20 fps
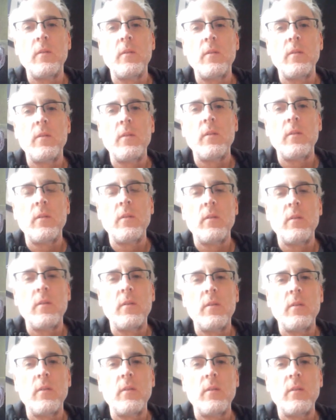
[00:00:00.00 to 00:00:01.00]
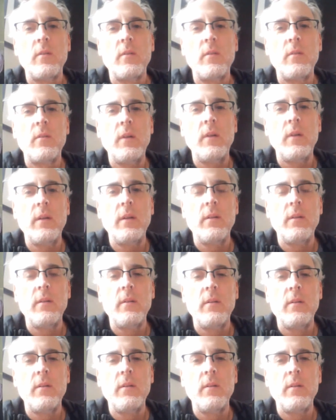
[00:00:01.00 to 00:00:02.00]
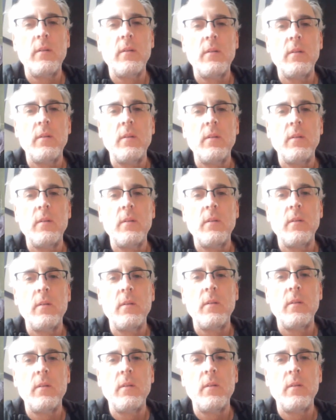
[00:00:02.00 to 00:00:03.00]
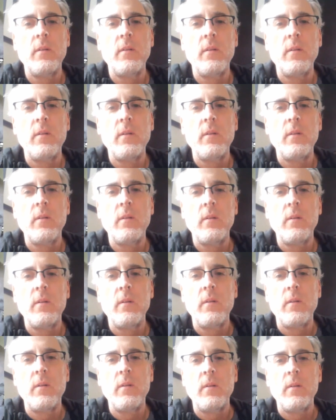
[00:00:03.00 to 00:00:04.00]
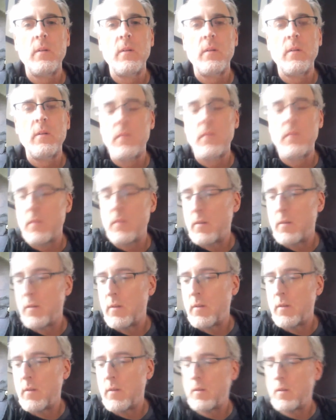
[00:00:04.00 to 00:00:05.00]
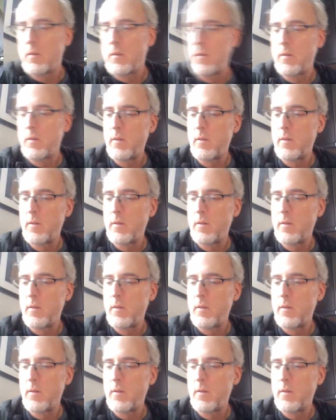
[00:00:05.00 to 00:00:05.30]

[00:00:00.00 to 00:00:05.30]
(silent)